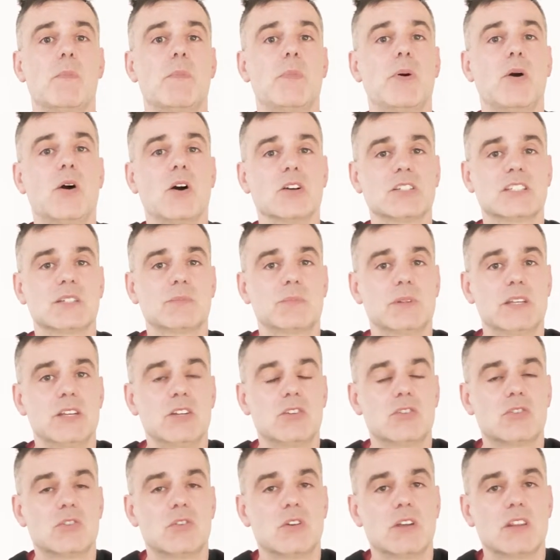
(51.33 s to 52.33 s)
possibly
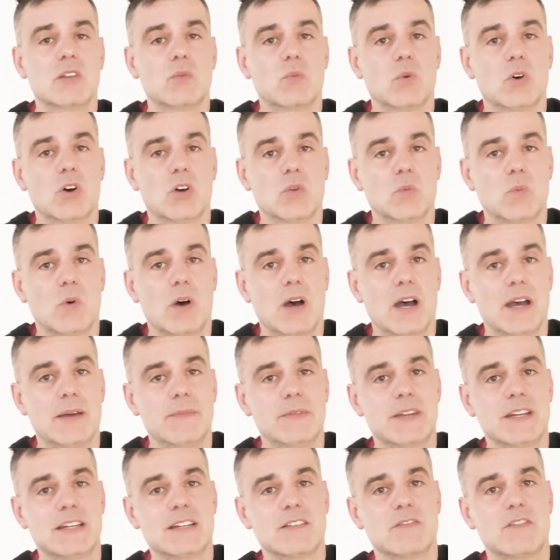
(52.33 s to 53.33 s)
during the Worldwide
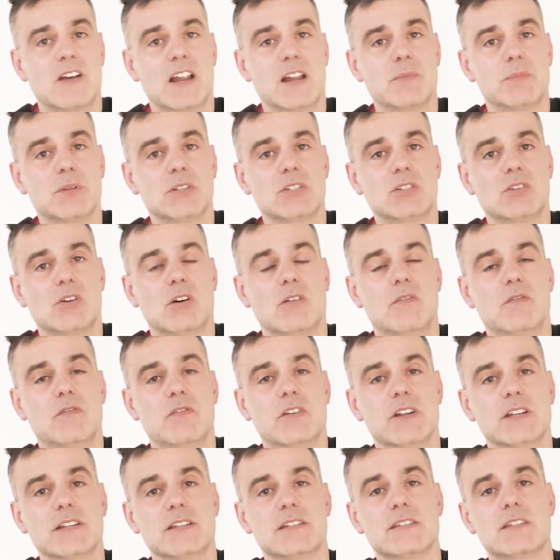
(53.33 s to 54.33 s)
Developers
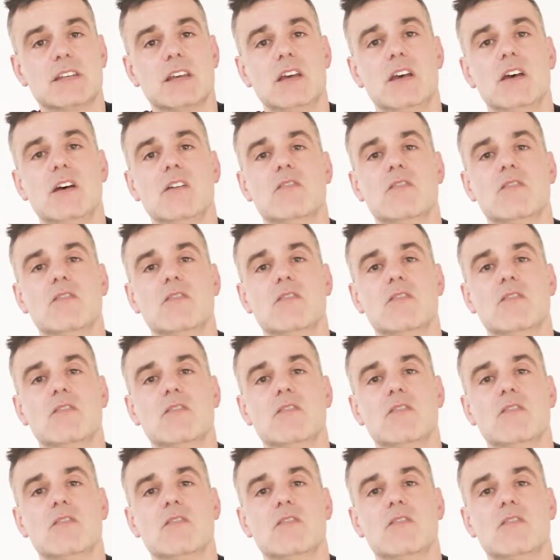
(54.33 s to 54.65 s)
Conference.